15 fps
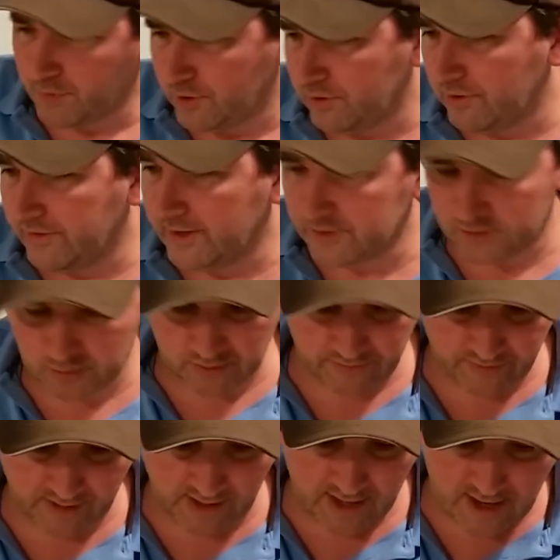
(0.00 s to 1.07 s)
purr and that sort of
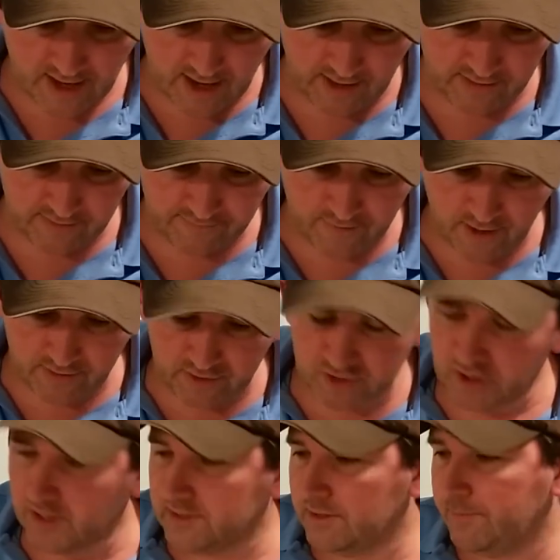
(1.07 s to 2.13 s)
thing. And then finally
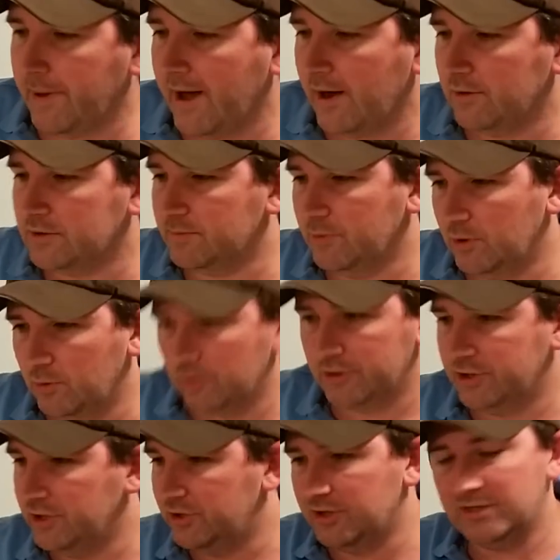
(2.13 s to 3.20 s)
she has a pounce mode where
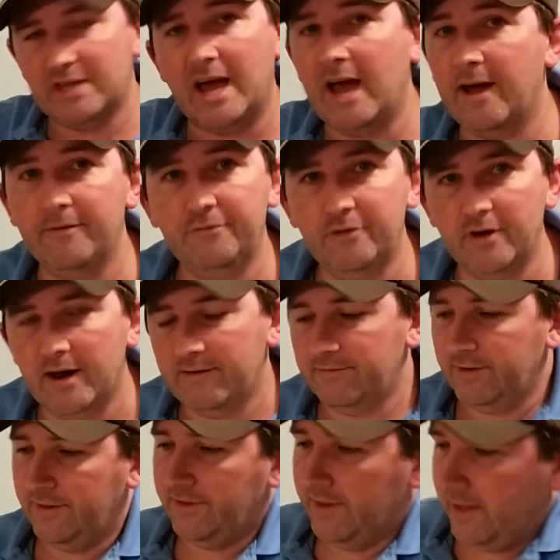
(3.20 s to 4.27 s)
she's just after
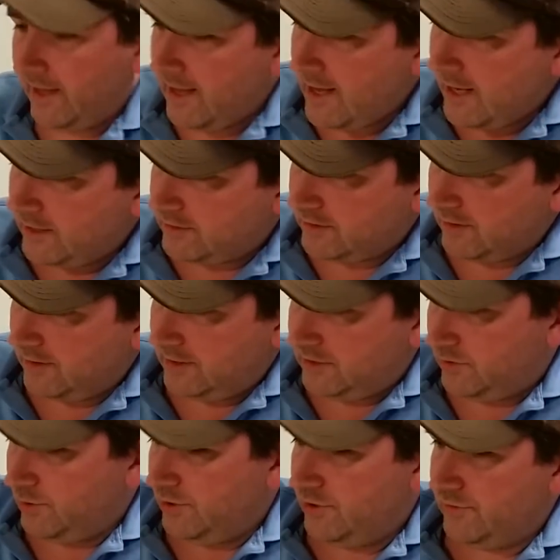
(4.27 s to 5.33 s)
everything. So I'll
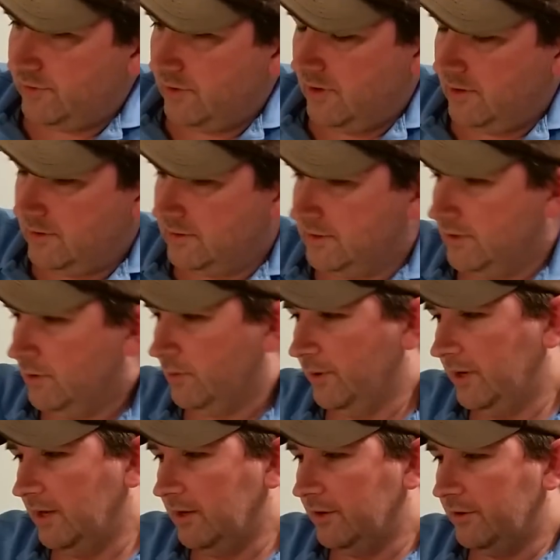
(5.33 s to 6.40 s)
switch her on and see what
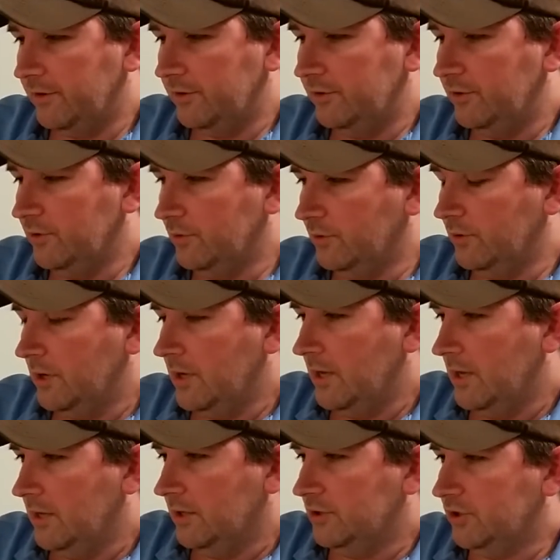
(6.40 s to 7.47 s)
we can get her to do.
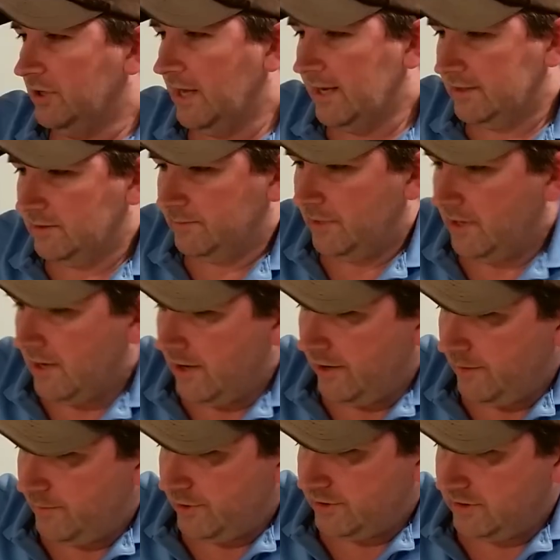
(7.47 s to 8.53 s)
She hasn't been
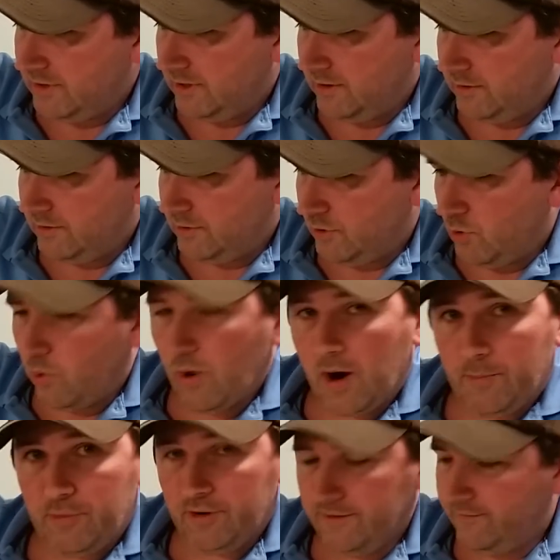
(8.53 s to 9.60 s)
100%
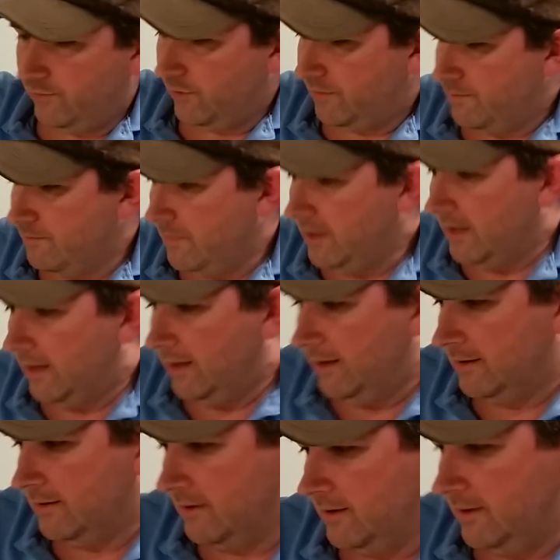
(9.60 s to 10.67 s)
cooperative with me.
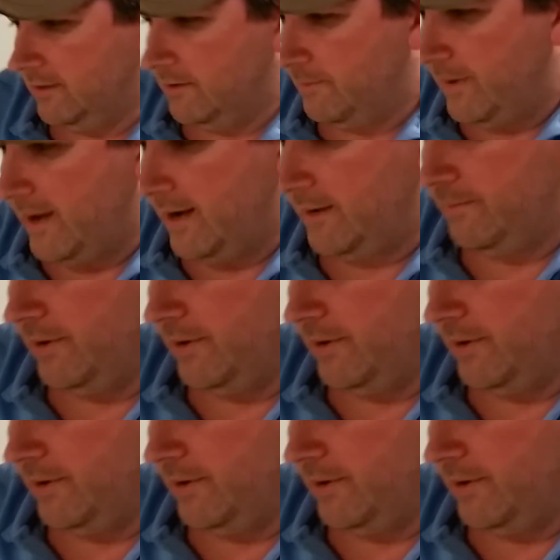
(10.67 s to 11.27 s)
I'm going to hit the back